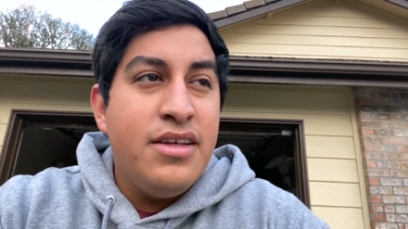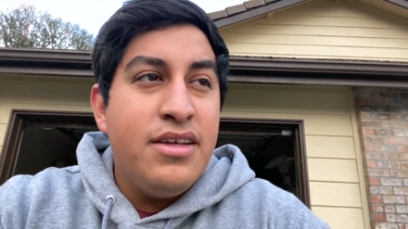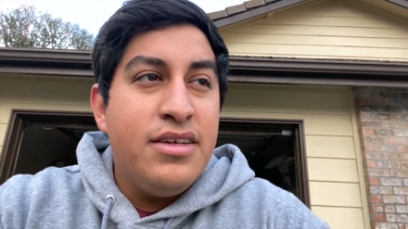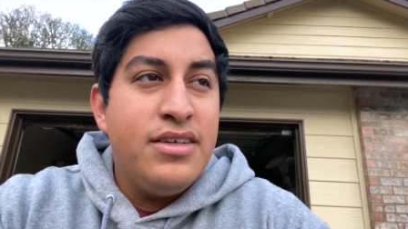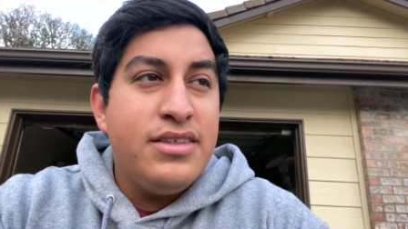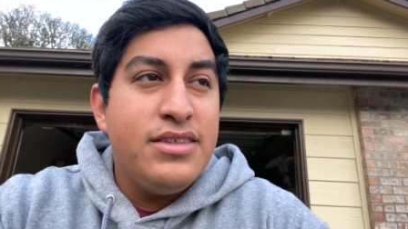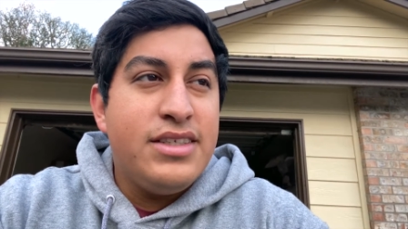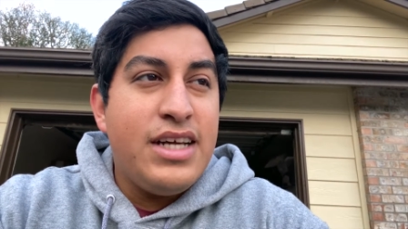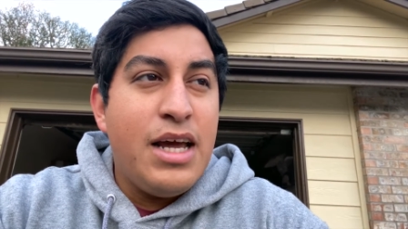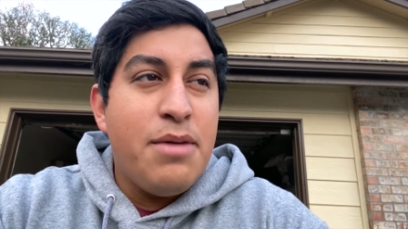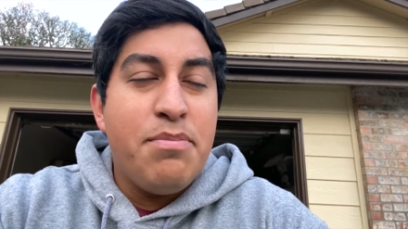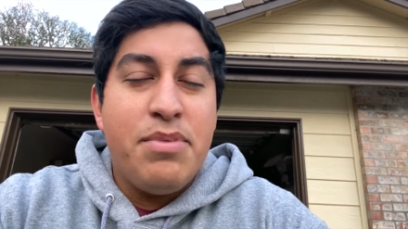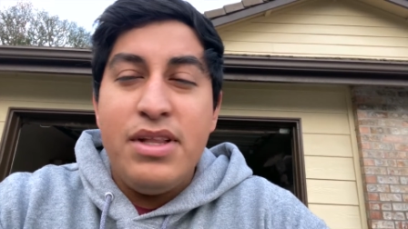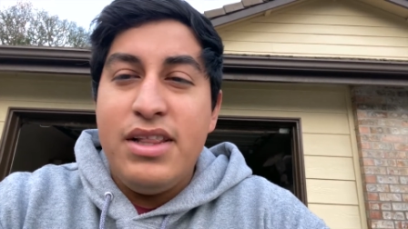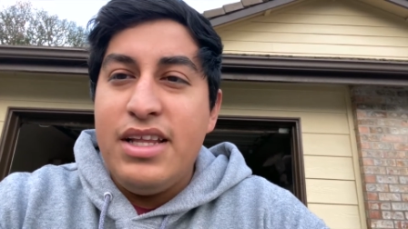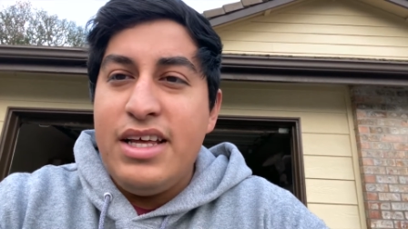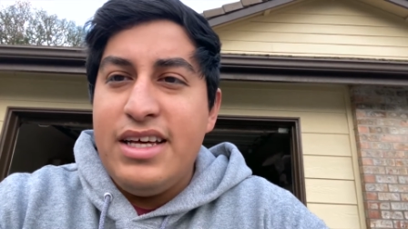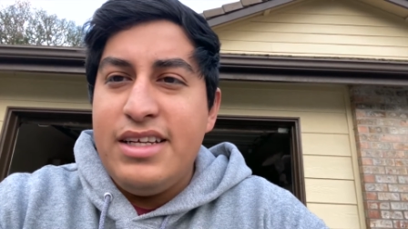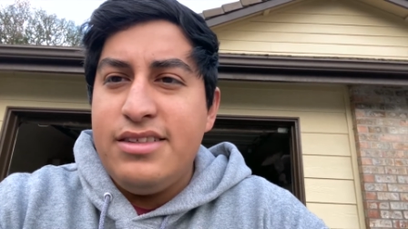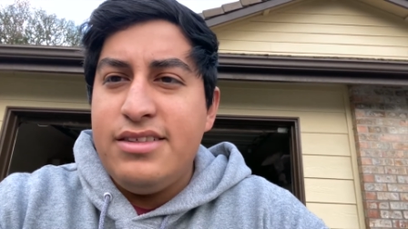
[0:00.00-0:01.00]
type of
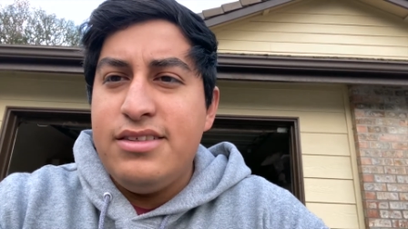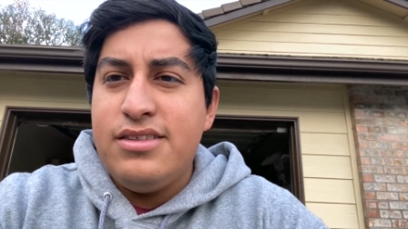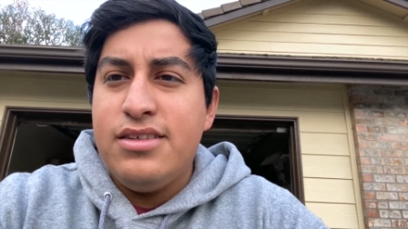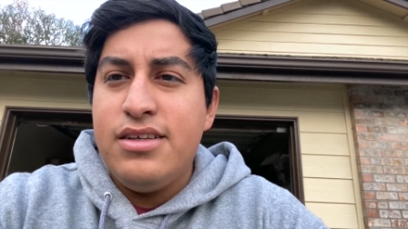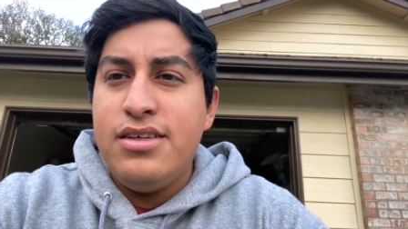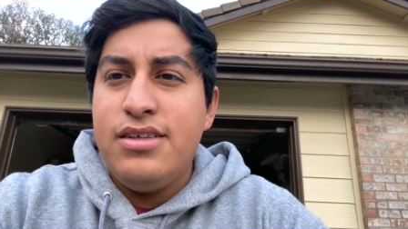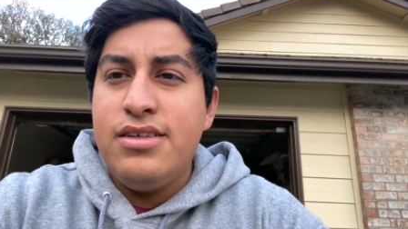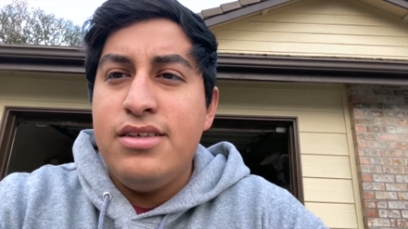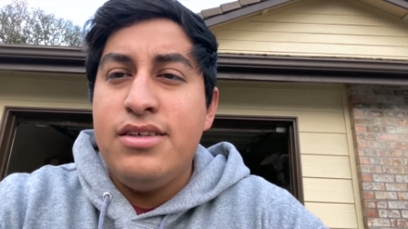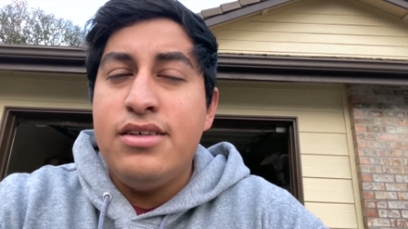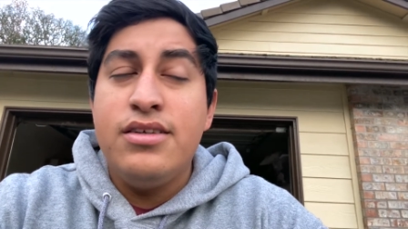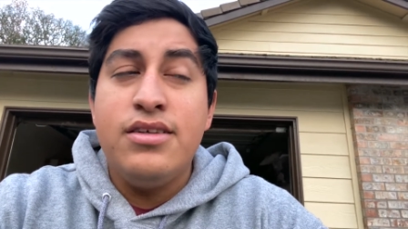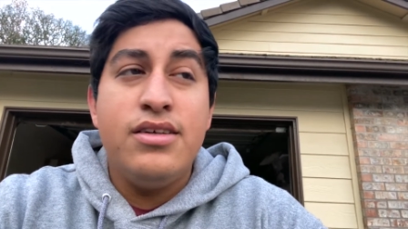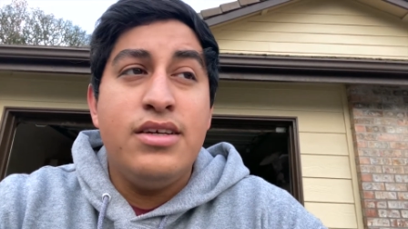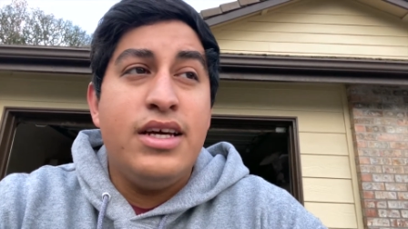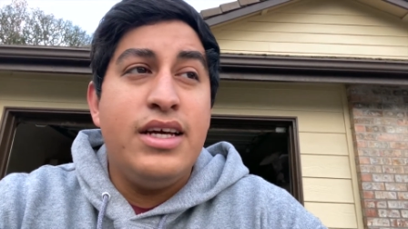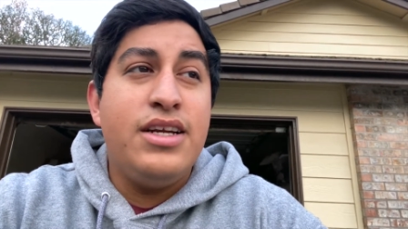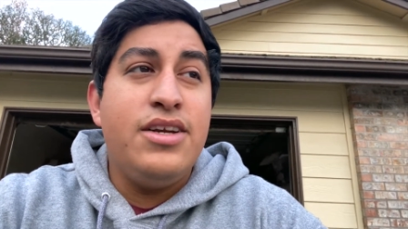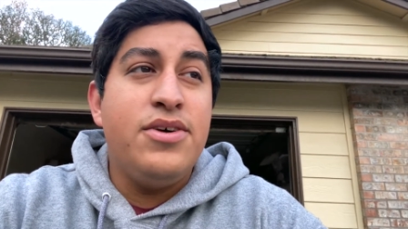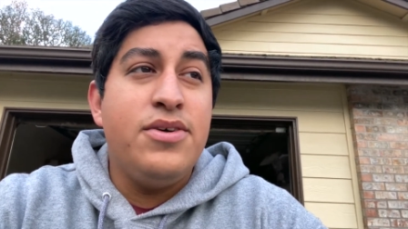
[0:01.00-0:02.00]
lens.
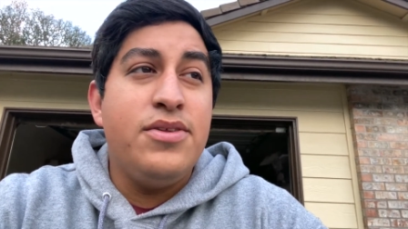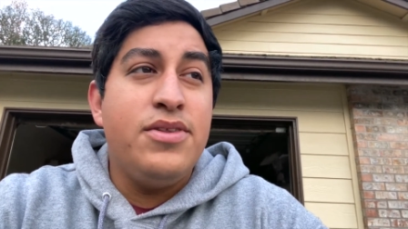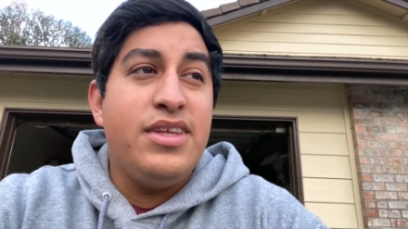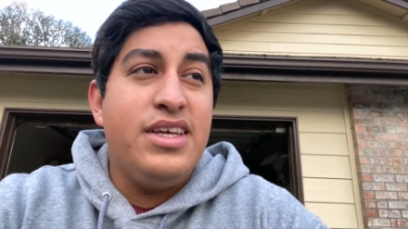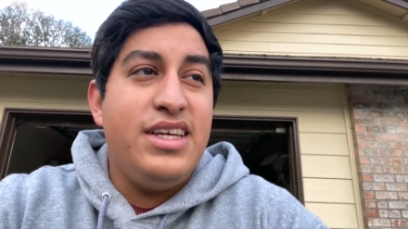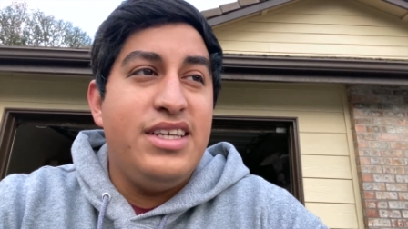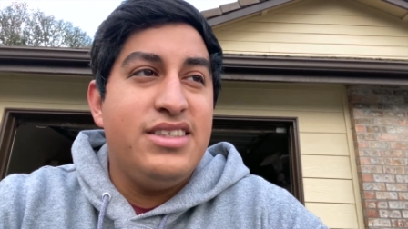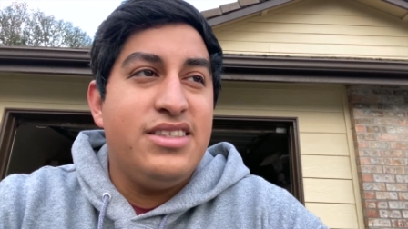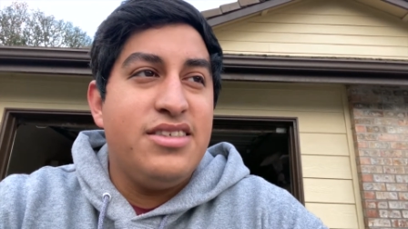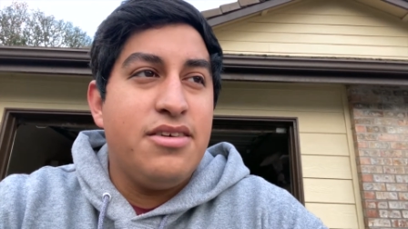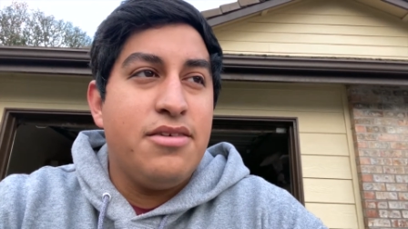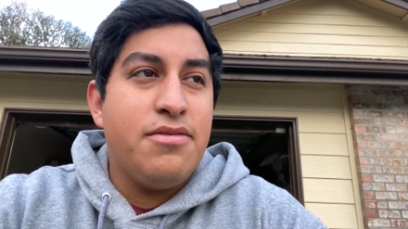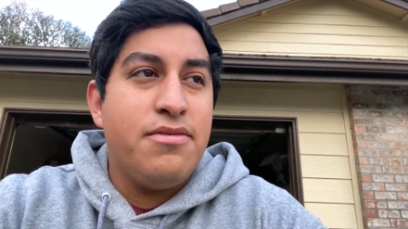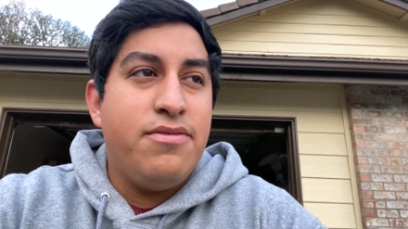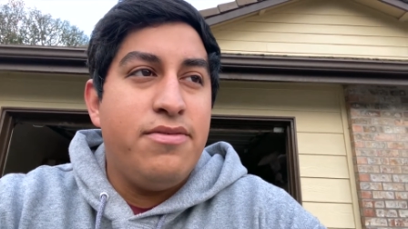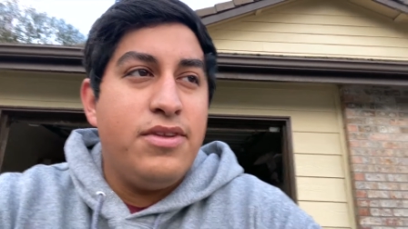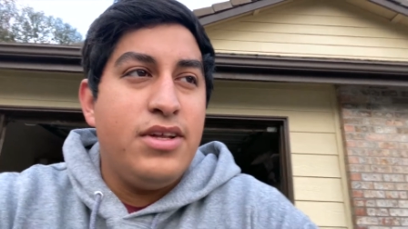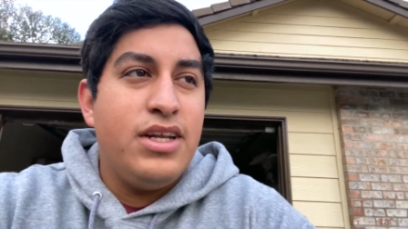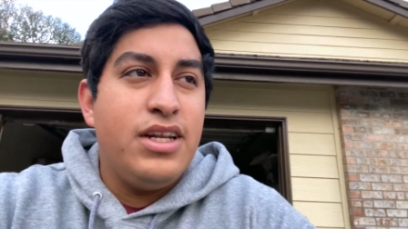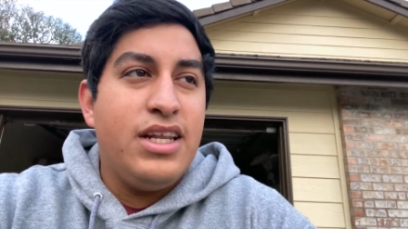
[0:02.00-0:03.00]
I know these are
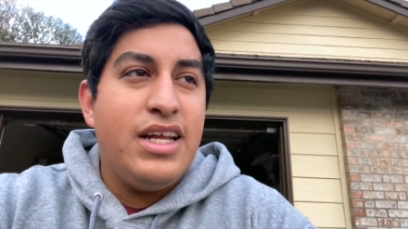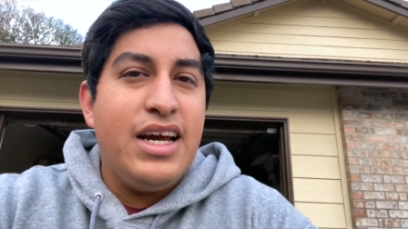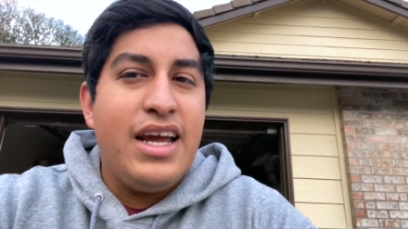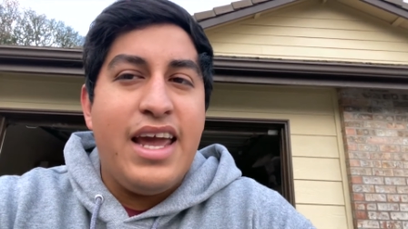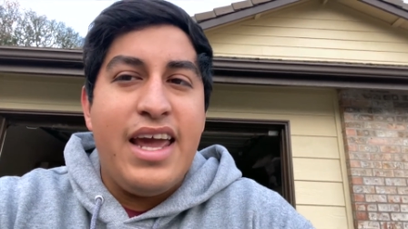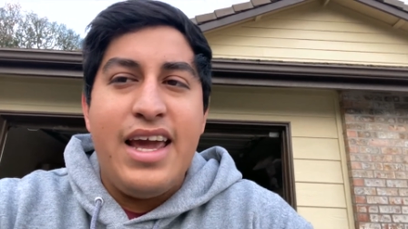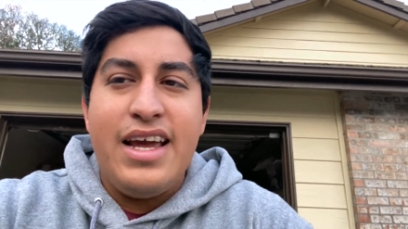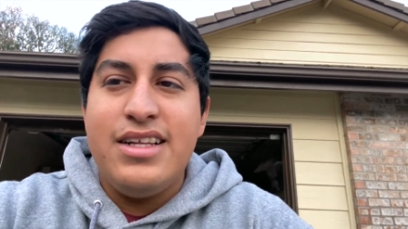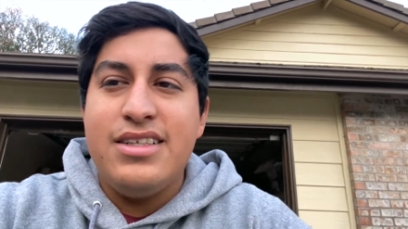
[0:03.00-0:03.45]
floodlight and